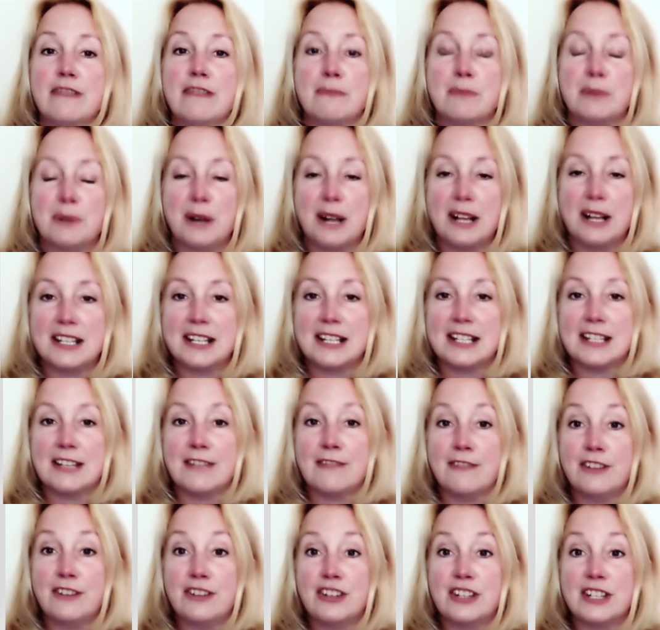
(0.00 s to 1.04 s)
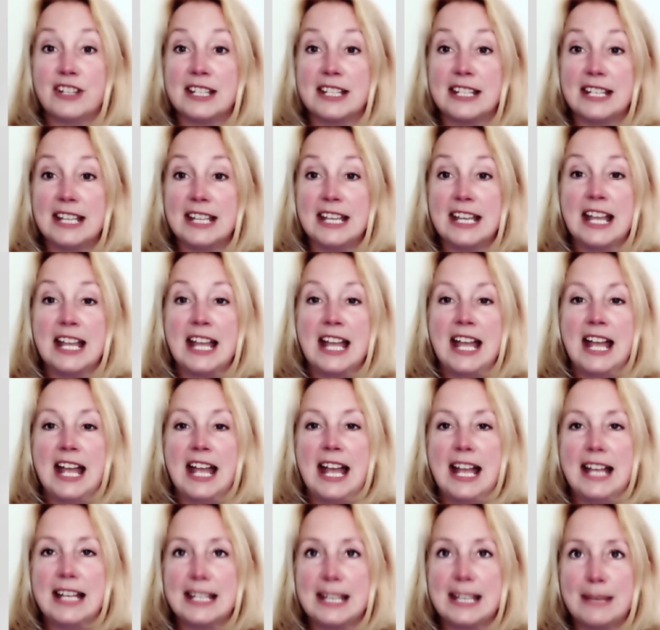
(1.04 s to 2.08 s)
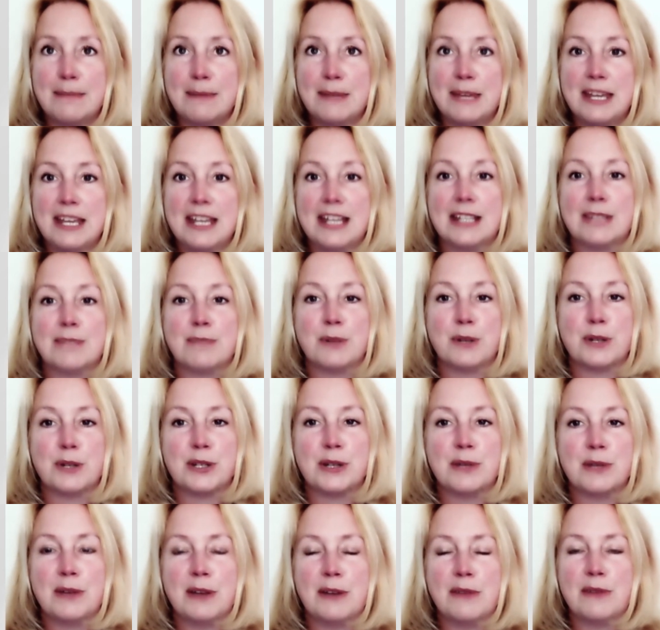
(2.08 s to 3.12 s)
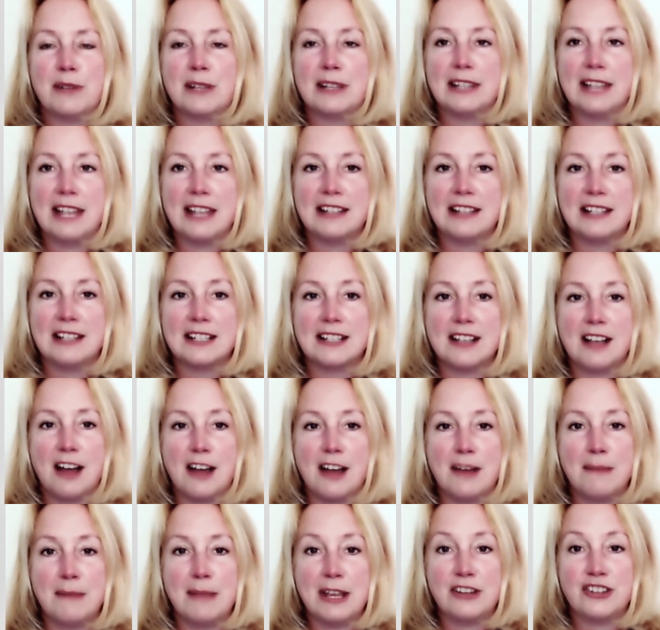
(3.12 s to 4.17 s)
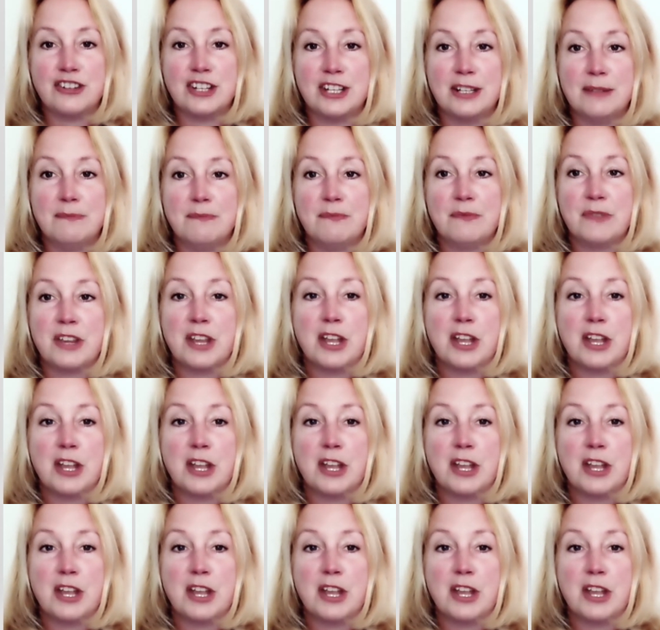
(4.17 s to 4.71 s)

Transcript: process efficiency, SAP is pursuing relentless automation.